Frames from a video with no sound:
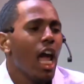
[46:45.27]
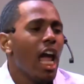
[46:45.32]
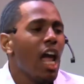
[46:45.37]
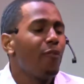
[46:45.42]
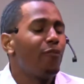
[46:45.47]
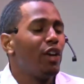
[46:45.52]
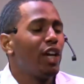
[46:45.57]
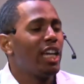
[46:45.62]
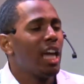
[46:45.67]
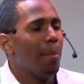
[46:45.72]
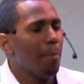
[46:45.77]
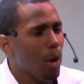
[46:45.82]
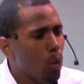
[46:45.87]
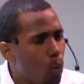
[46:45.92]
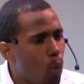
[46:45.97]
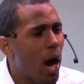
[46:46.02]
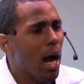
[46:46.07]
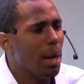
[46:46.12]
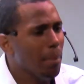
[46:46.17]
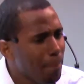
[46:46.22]
If you give me
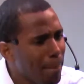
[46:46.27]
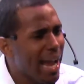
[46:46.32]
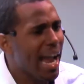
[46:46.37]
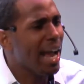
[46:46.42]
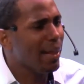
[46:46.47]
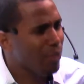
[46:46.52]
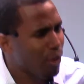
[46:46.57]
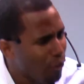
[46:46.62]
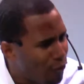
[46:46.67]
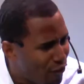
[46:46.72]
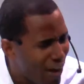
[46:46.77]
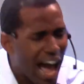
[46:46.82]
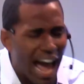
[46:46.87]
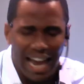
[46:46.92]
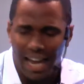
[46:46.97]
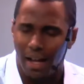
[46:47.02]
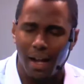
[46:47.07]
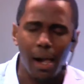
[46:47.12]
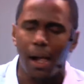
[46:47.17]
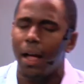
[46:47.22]
one man to
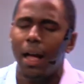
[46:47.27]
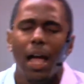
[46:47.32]
fight,